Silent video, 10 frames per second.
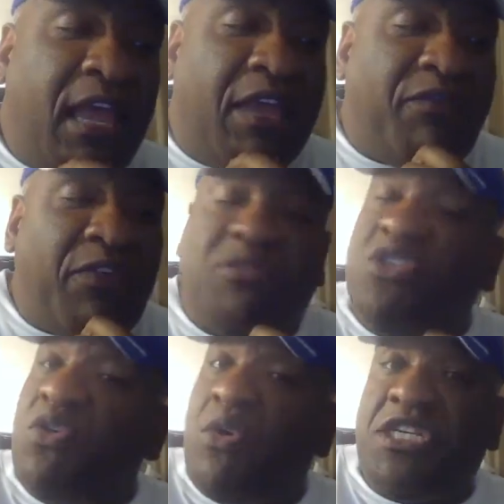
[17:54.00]
and from
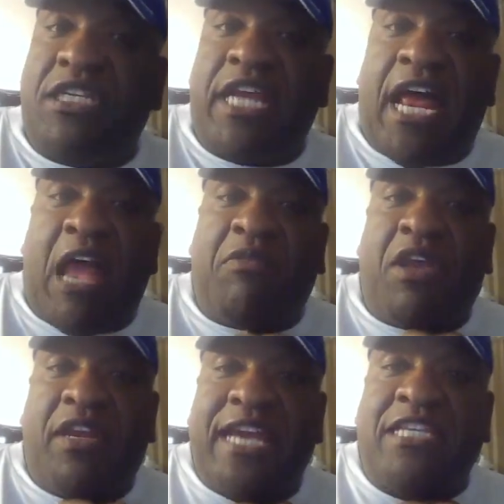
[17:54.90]
sources that I'm
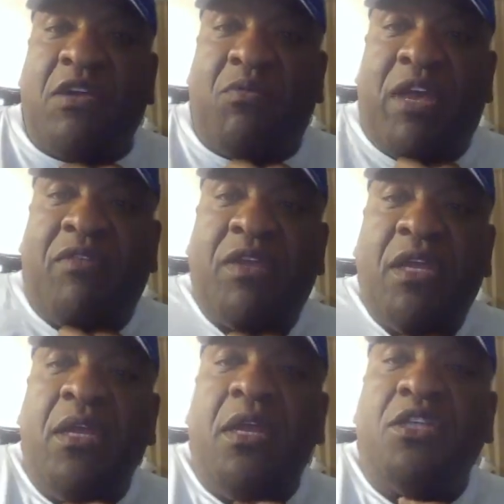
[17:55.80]
connected with,
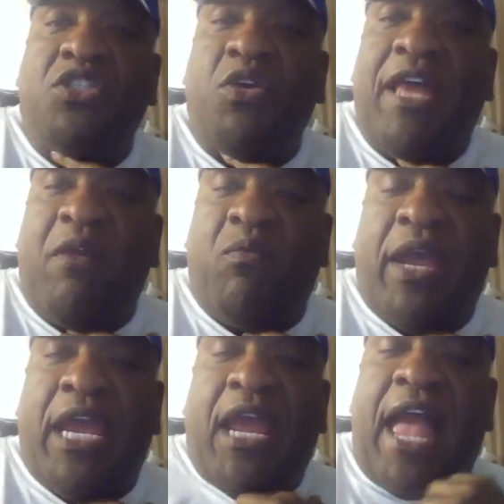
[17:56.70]
so that
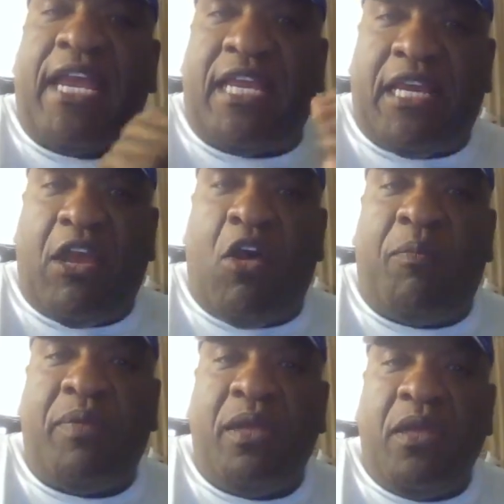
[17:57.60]
way I can help
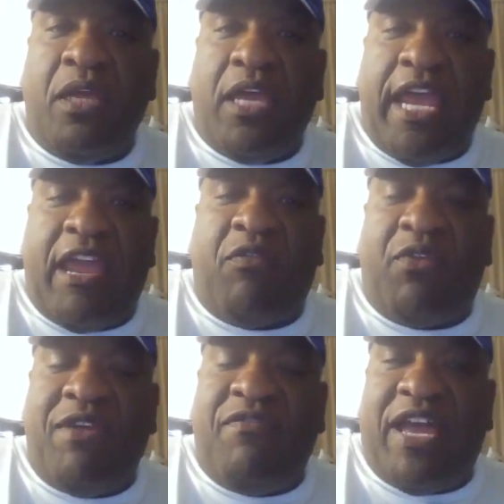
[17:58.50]

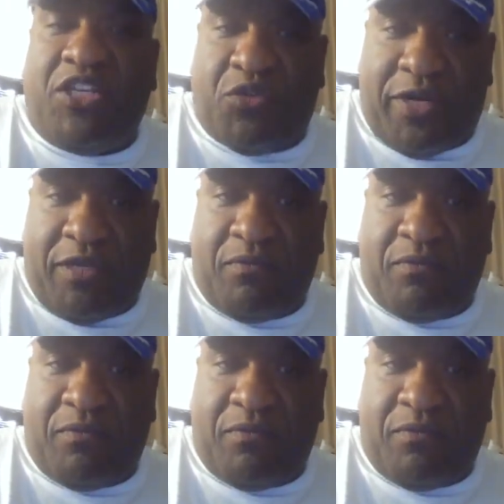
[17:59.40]
every veteran.